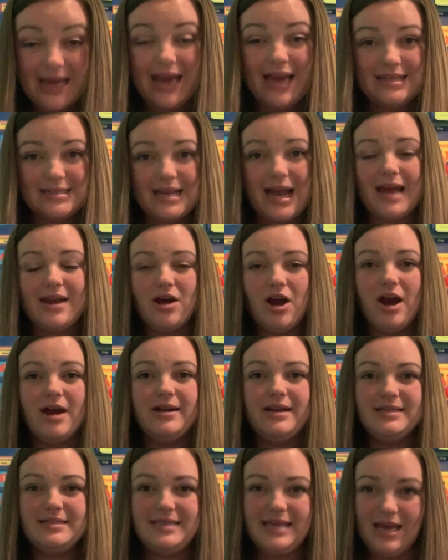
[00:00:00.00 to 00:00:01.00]
It's kind of
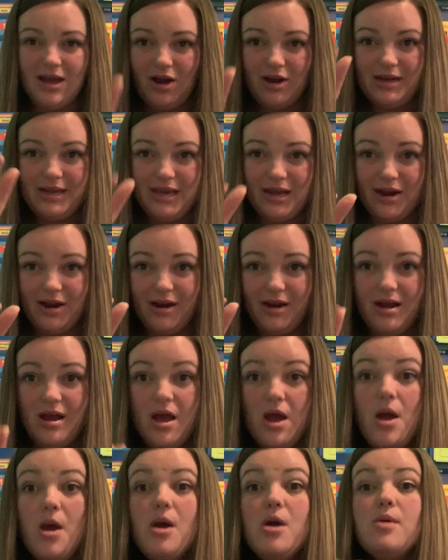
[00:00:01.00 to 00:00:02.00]
hard to see on here,
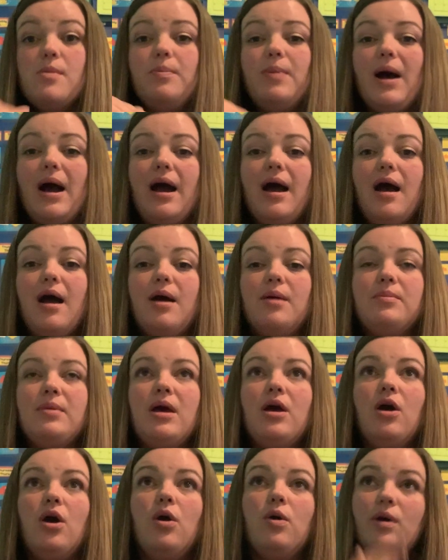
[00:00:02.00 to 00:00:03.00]
But
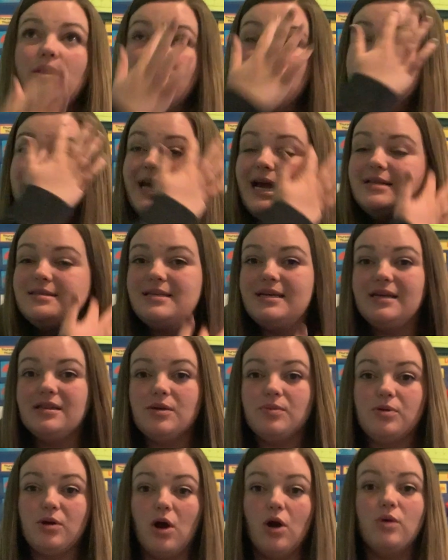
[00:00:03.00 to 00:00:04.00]
when we're dancing in
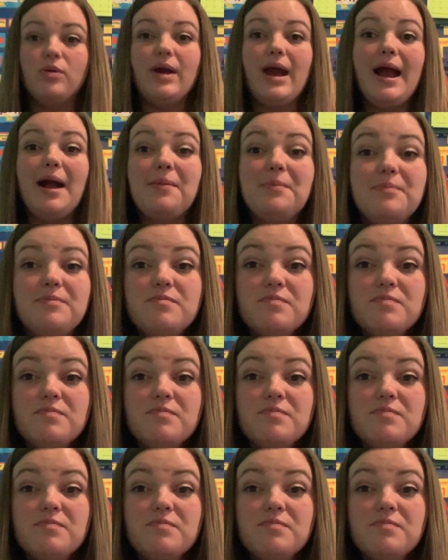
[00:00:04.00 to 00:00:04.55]
the program,